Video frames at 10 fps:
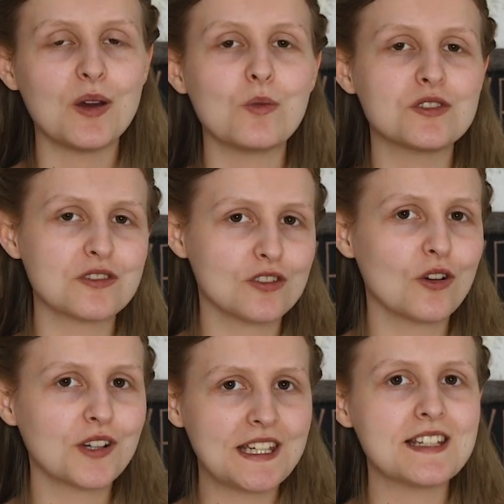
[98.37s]
it was
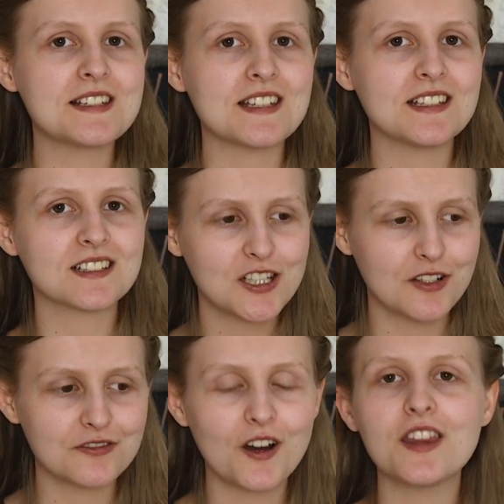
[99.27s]
not easy
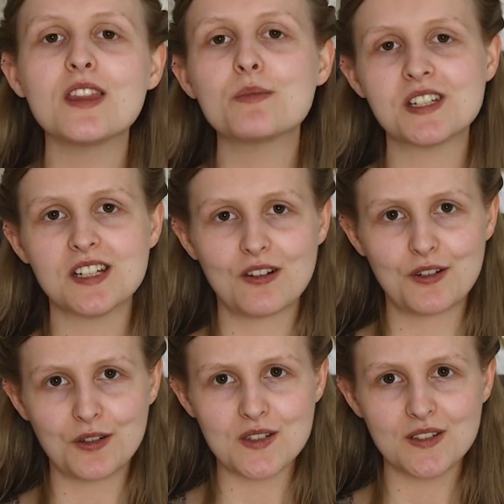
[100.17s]
to find the
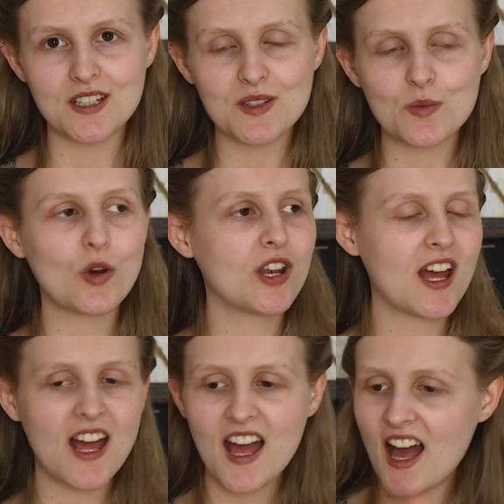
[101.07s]
materials for this one
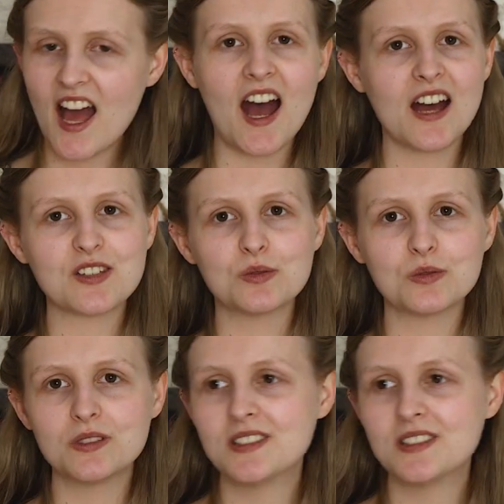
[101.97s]
at all.